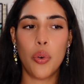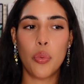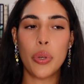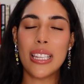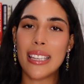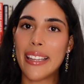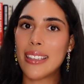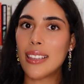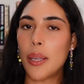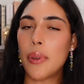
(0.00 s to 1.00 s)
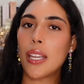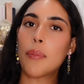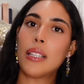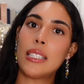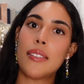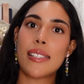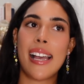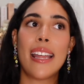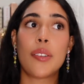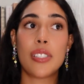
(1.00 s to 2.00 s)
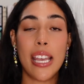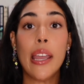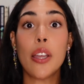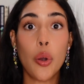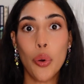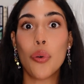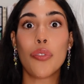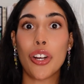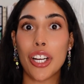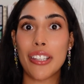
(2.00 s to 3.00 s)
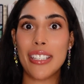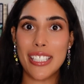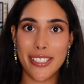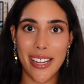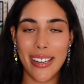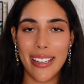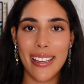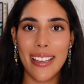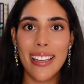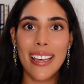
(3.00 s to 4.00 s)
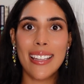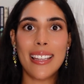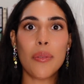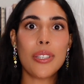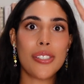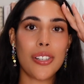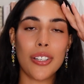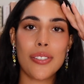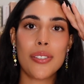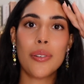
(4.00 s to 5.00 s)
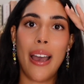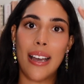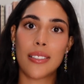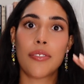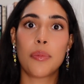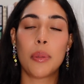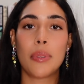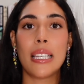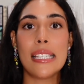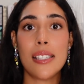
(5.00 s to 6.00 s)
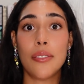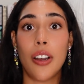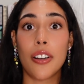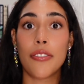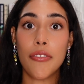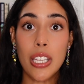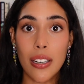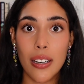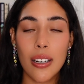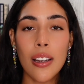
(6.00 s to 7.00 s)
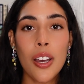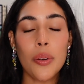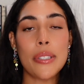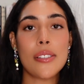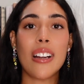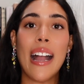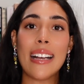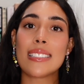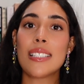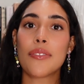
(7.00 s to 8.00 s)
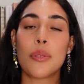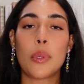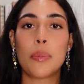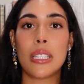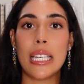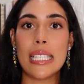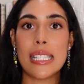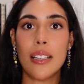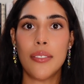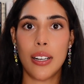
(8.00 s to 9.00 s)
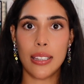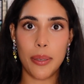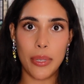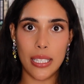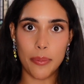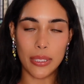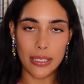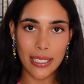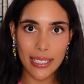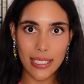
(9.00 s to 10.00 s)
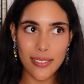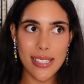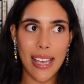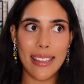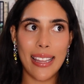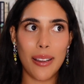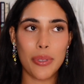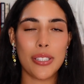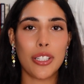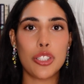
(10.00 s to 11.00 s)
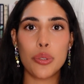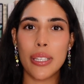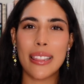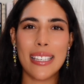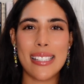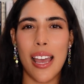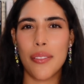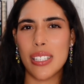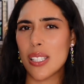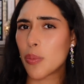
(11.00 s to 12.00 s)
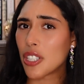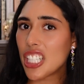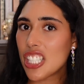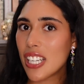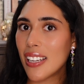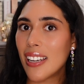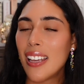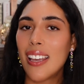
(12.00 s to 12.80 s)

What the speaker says: we let the limiting beliefs kind of take over the agenda, then we start to act from a place of our fear. We start acting from a place of our limiting beliefs, and then we start doing things out of desperation,